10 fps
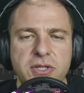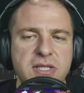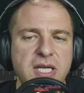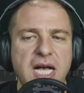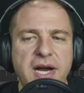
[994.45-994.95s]

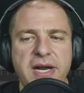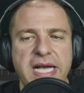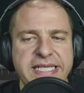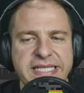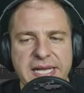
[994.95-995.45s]
are
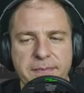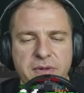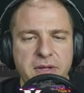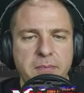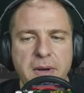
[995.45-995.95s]
accepted
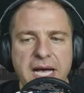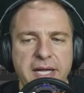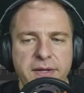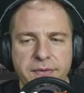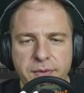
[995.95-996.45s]
by
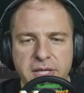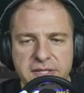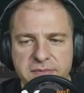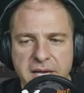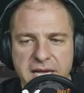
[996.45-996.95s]
3ds
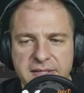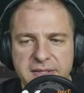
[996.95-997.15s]
Max.